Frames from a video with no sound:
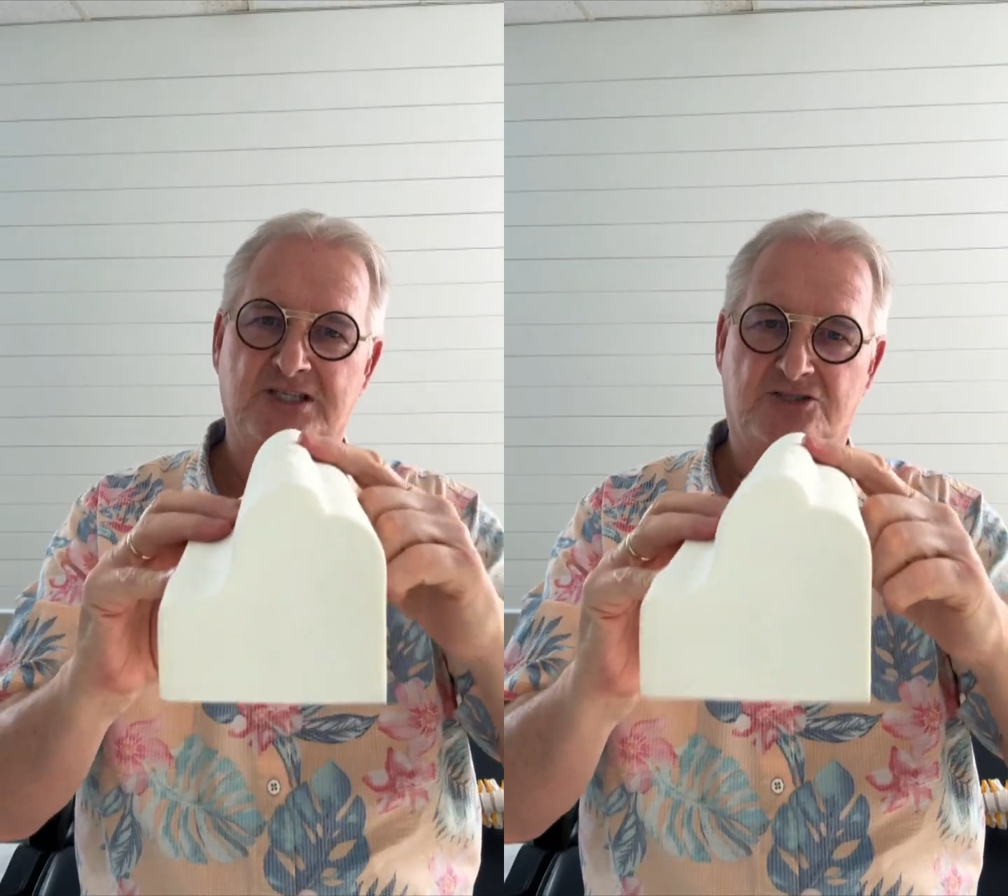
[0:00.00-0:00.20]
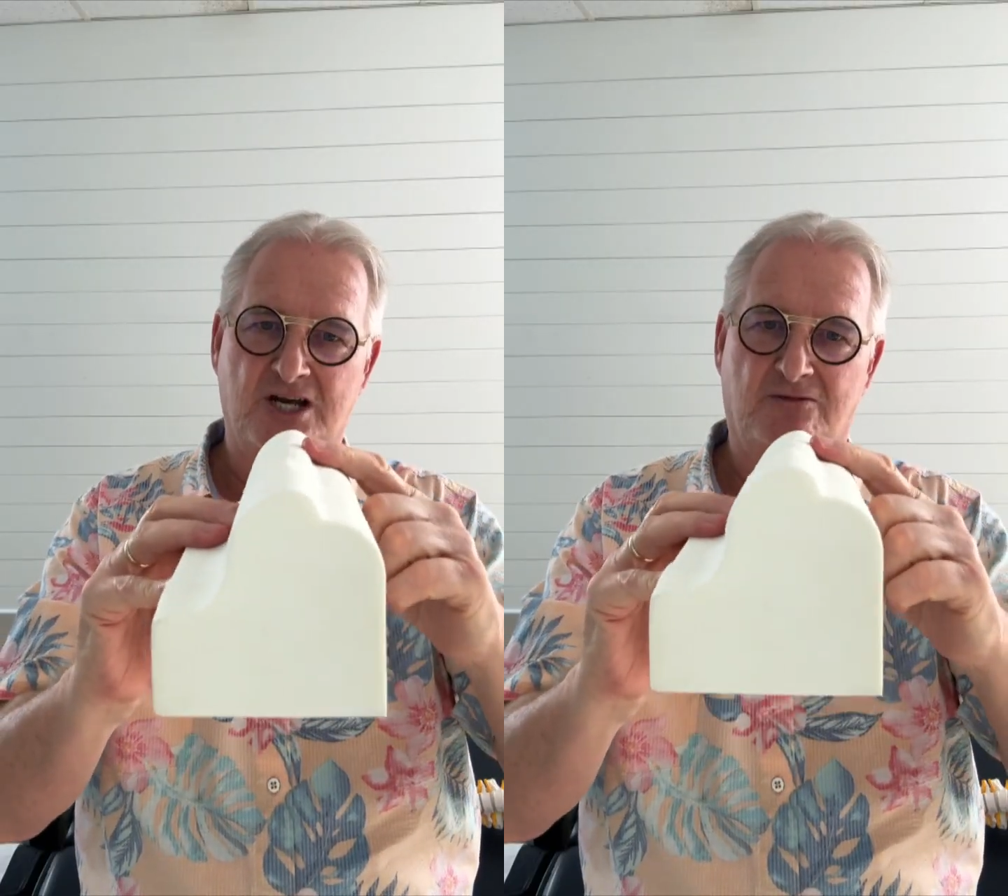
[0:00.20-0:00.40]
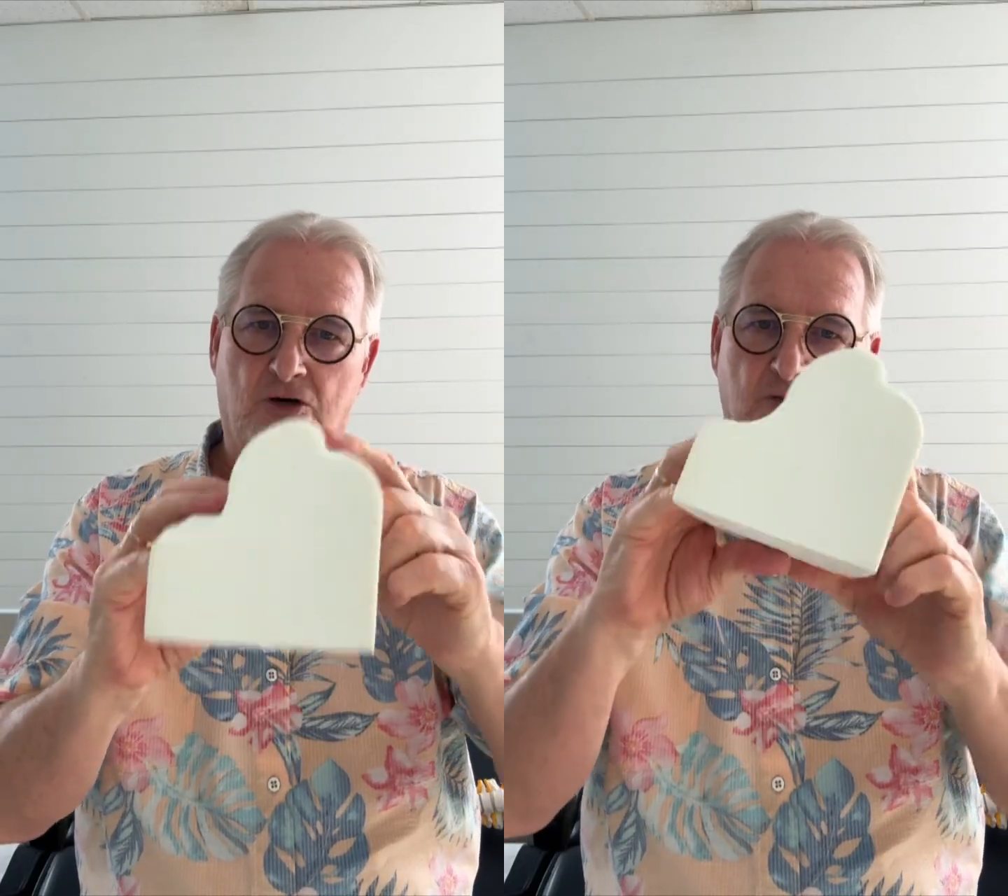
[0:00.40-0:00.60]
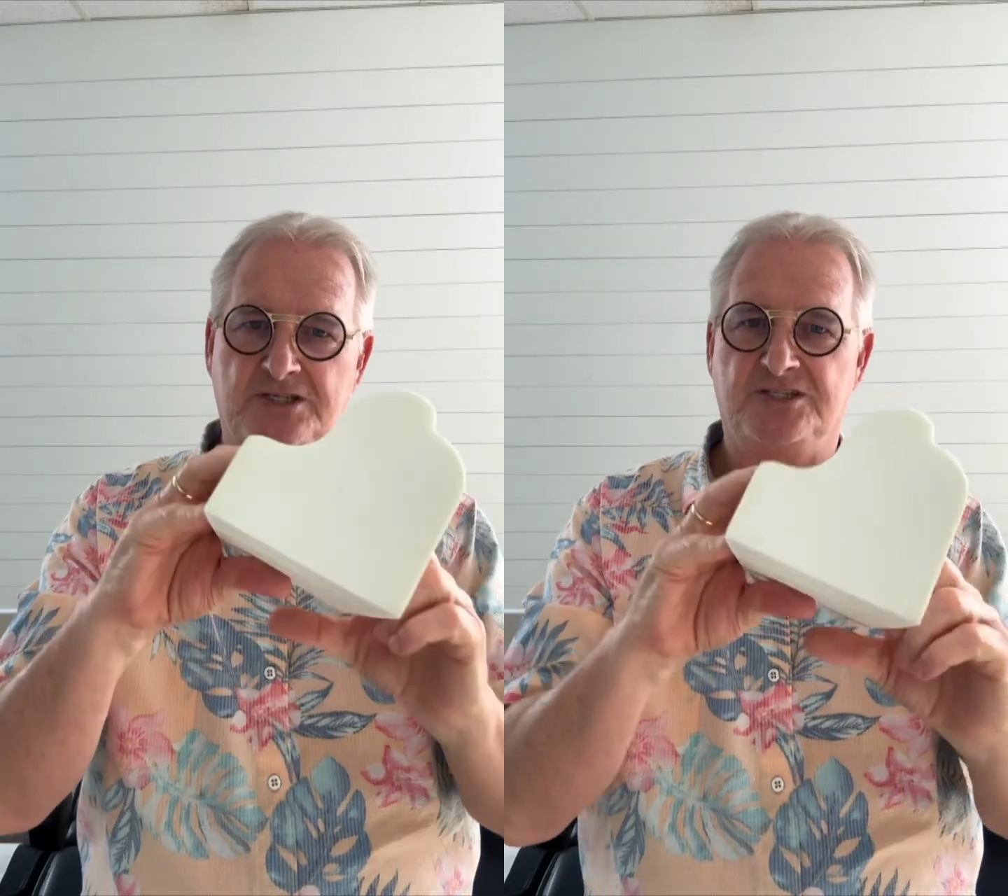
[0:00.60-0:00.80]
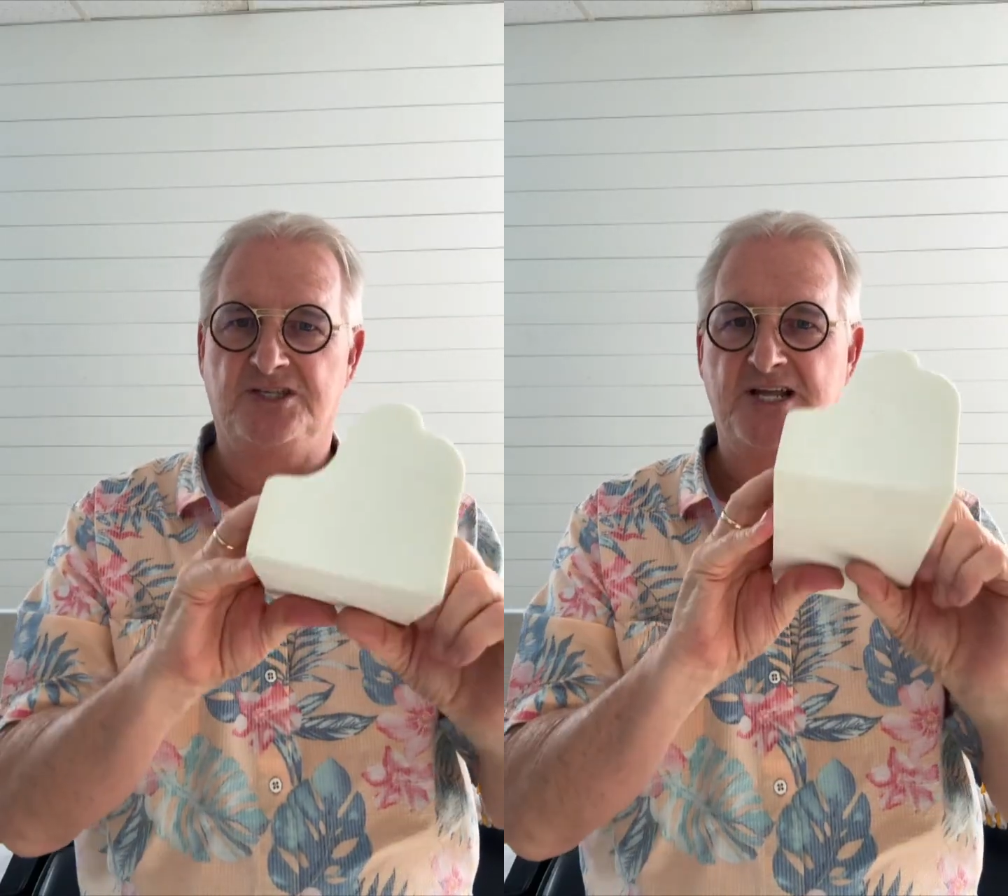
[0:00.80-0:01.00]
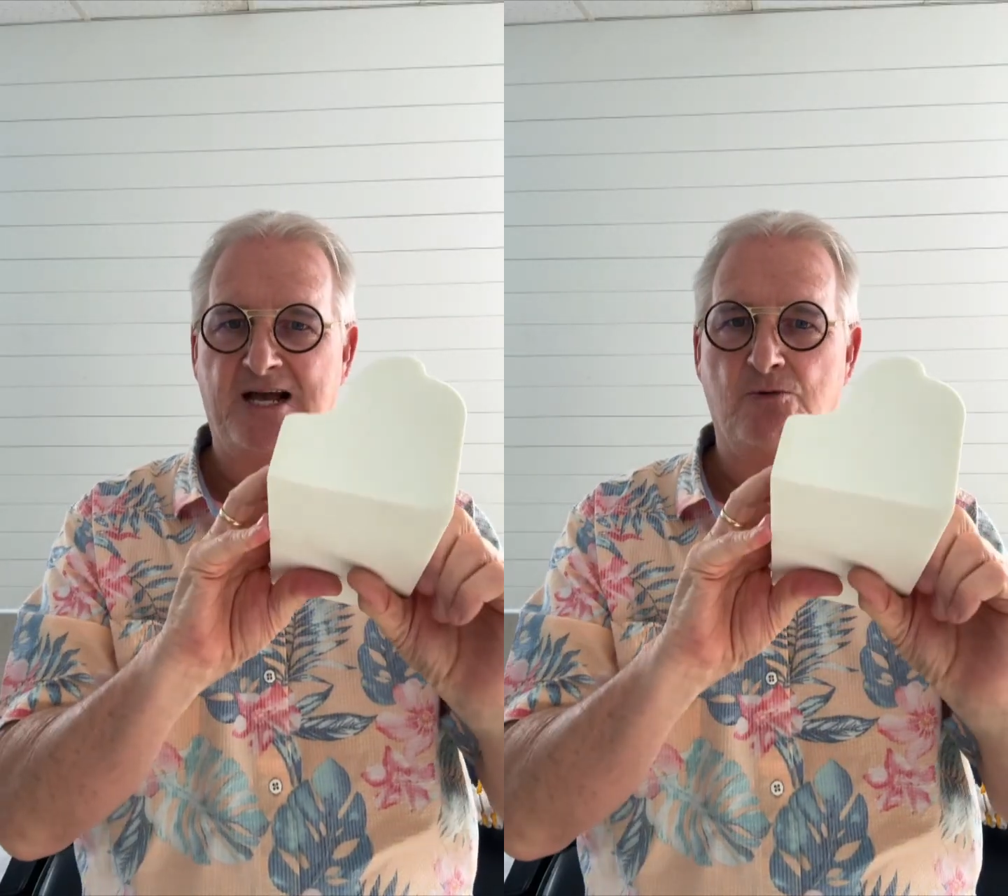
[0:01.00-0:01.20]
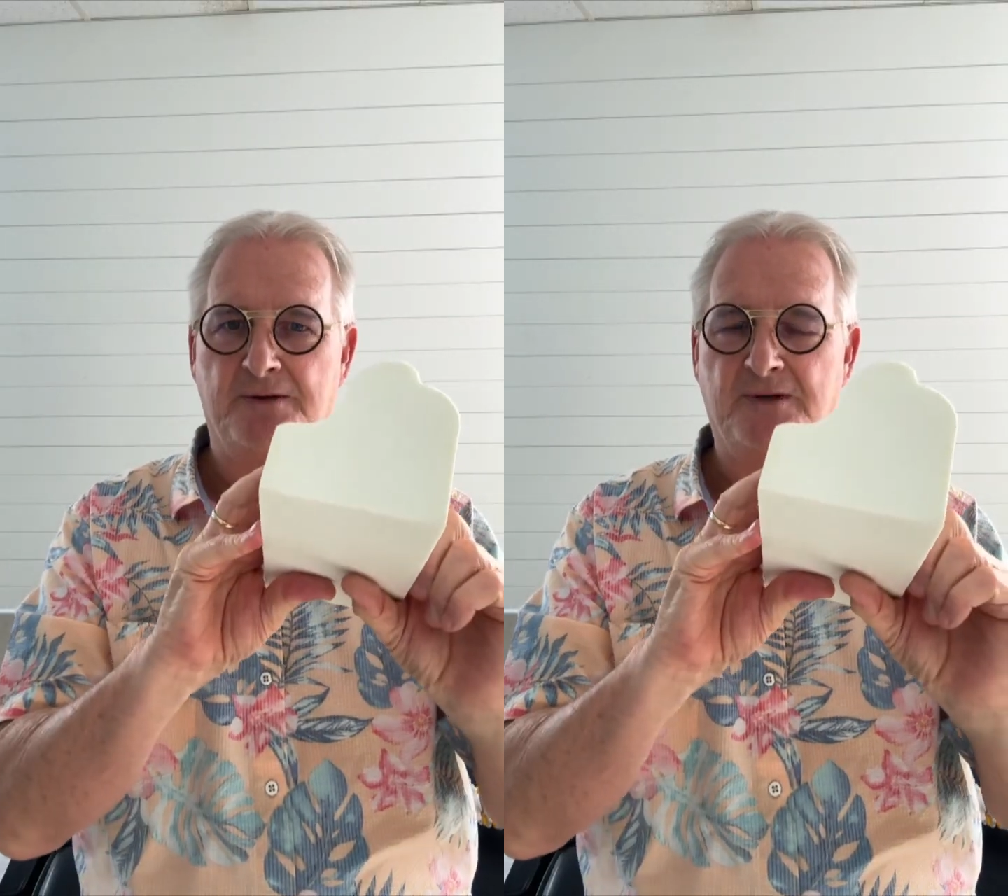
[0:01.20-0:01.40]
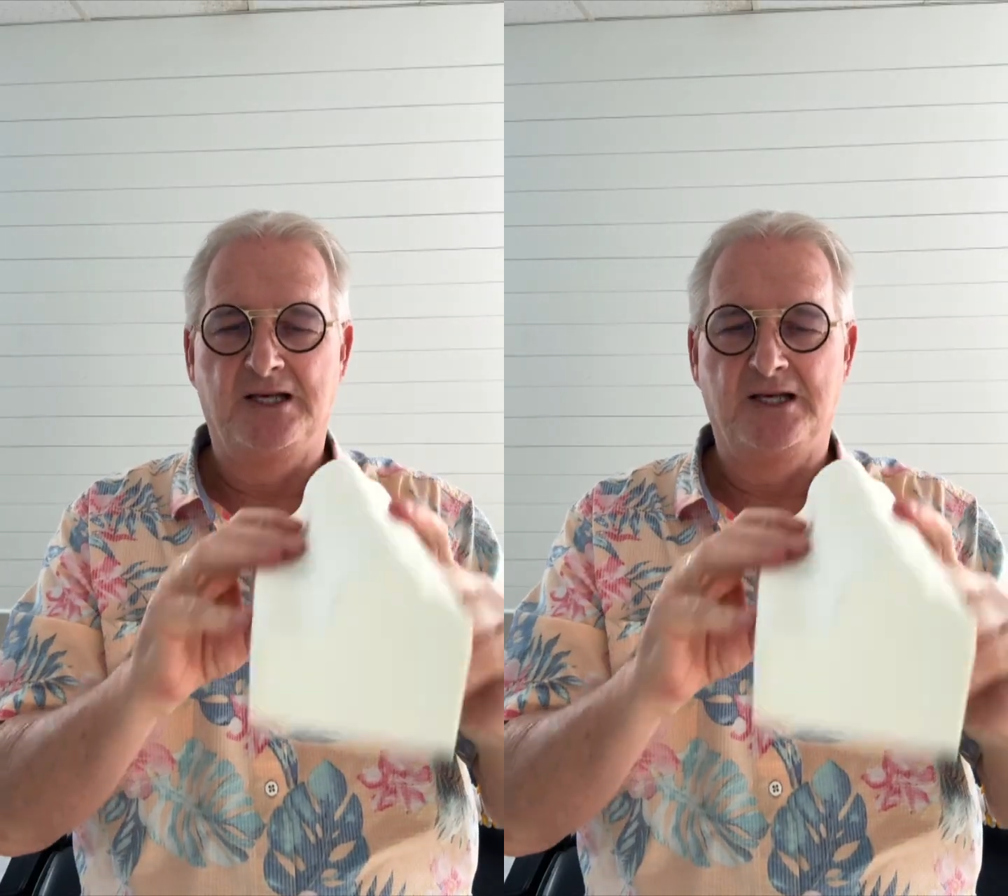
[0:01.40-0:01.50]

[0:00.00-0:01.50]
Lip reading: general. This is the neck one.